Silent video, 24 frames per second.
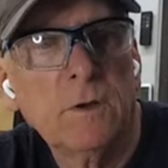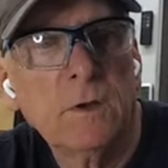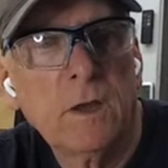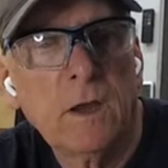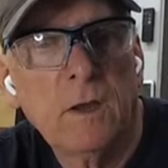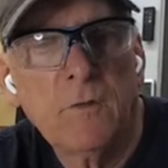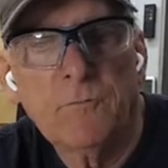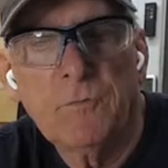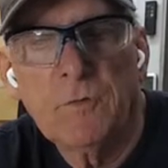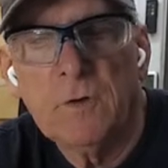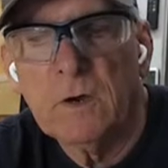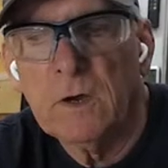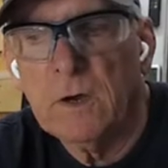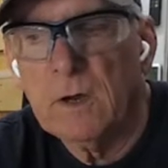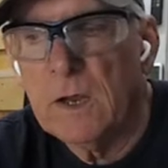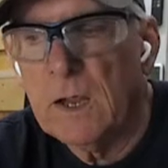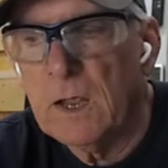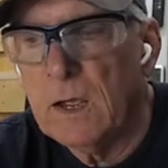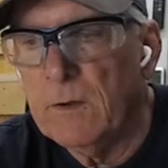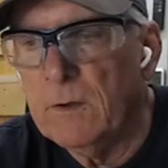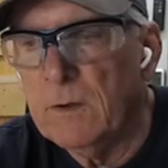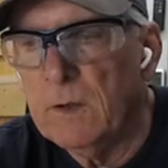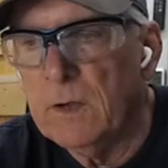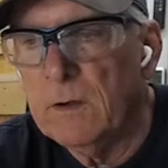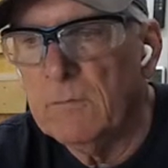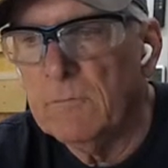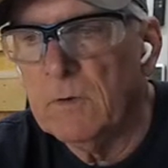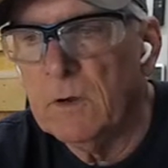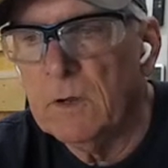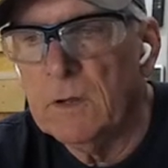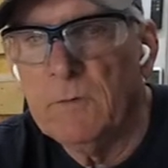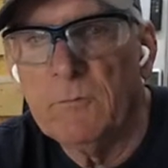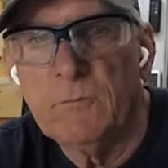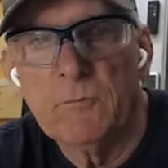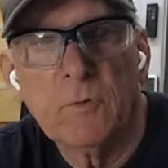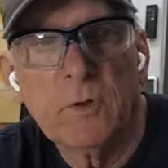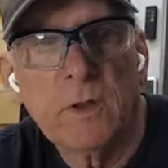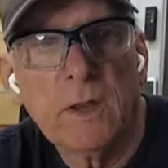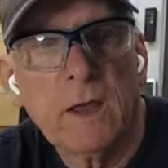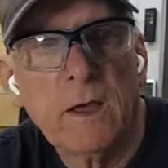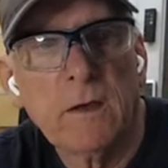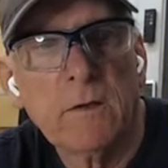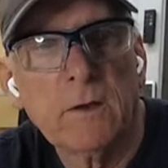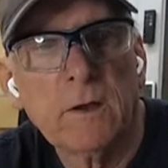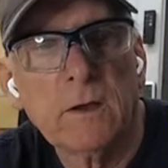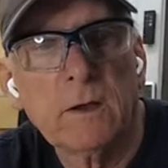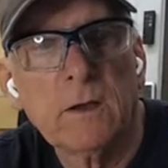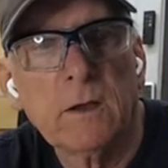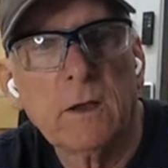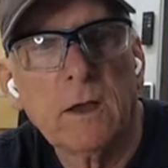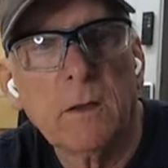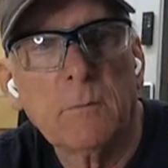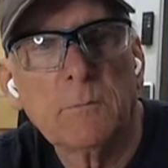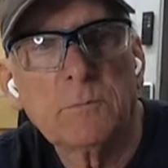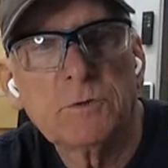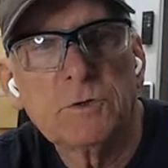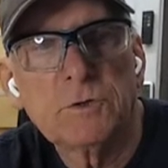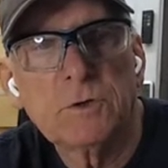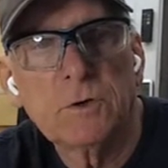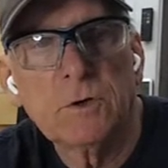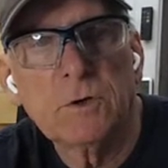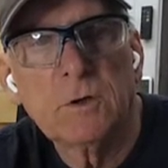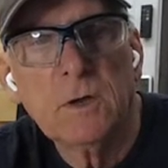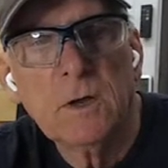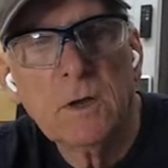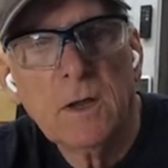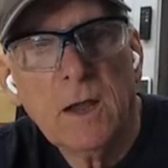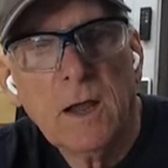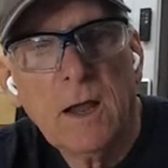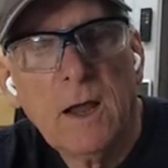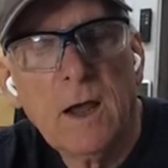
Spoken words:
you can't figure out how you ever lived without it. And I'm sure